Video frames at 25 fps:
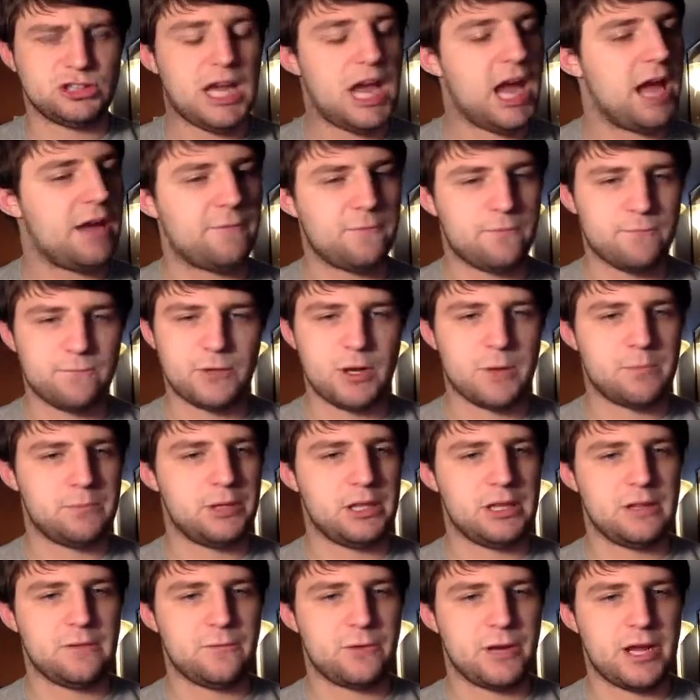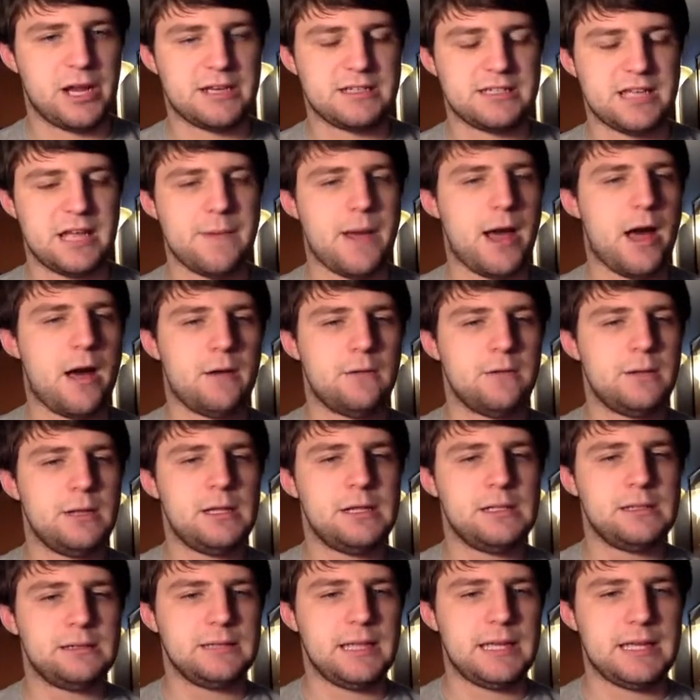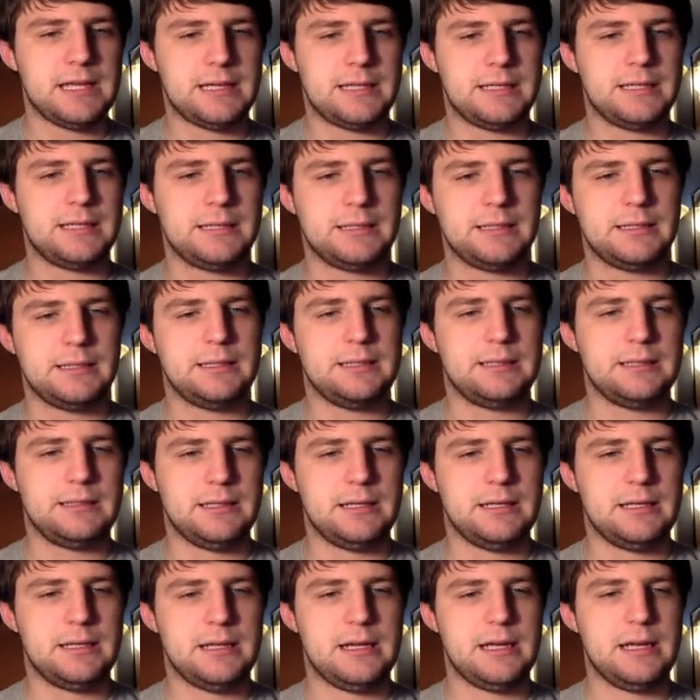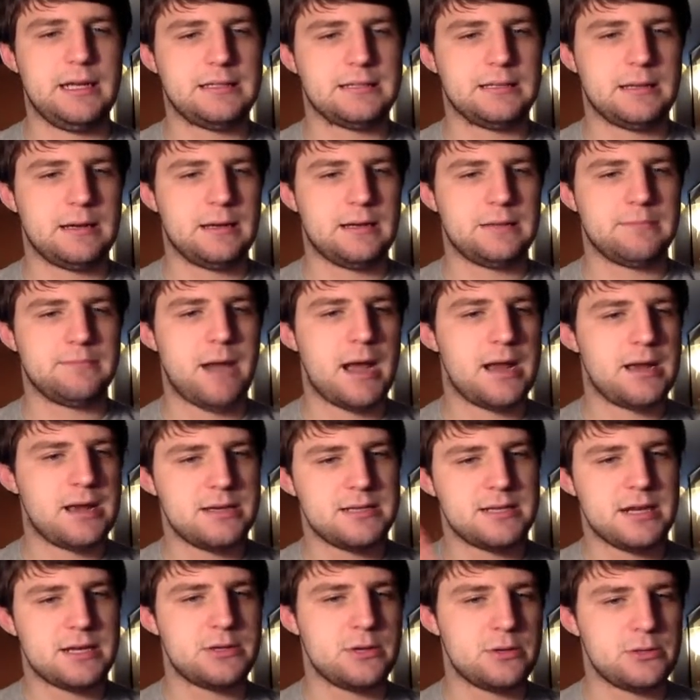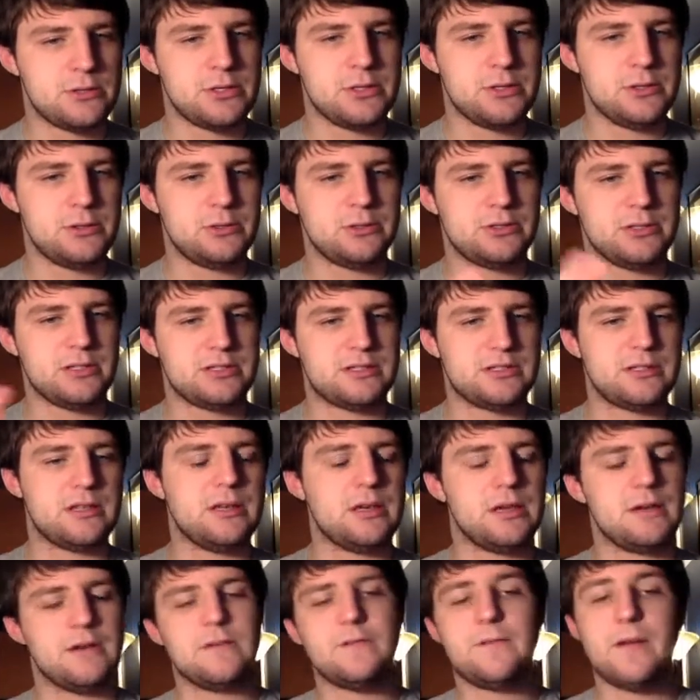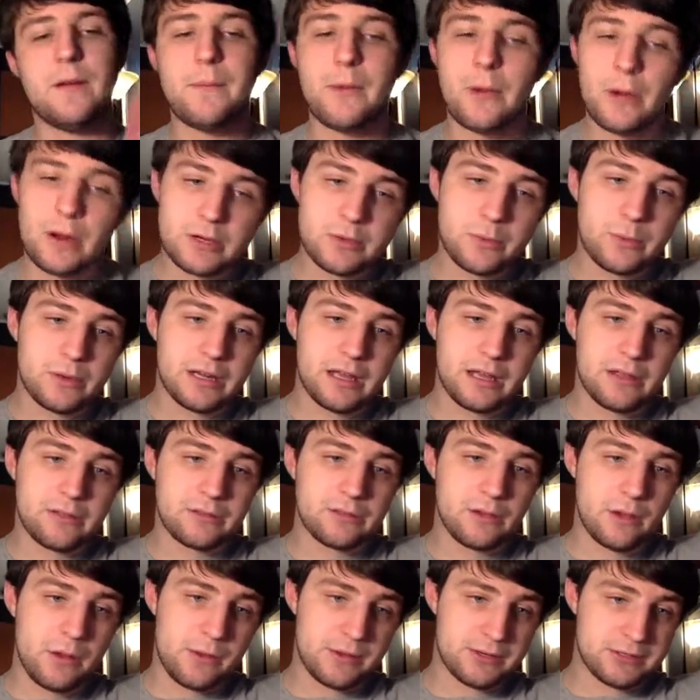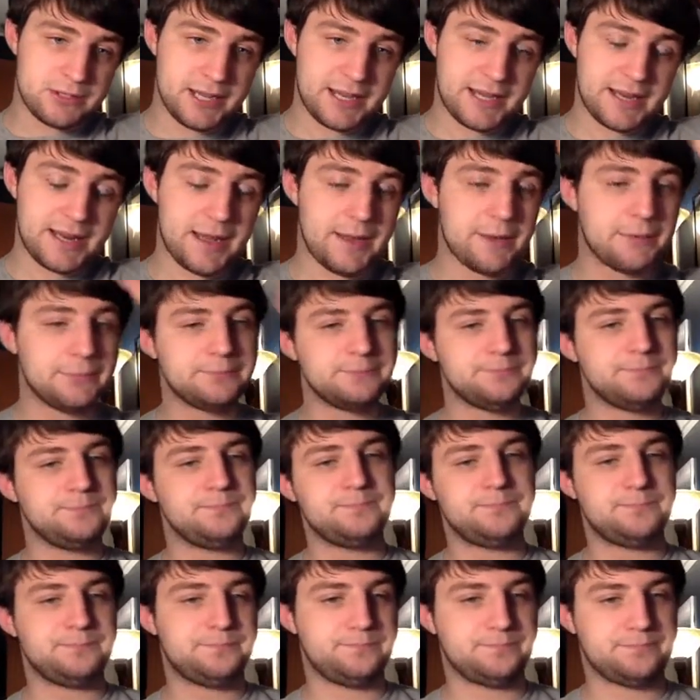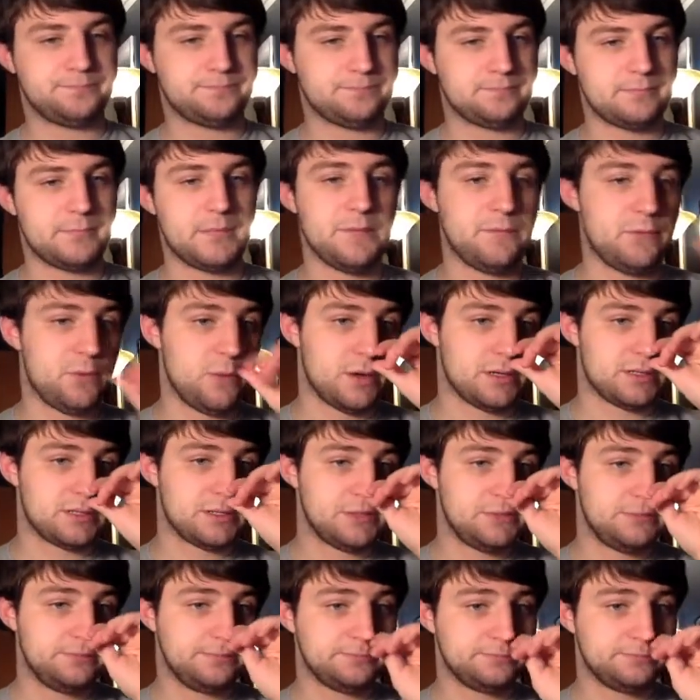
I completely forget his name. I'll link. It, it's on my Nintendo News. It's the February twentieth. Go and check it out if you want to.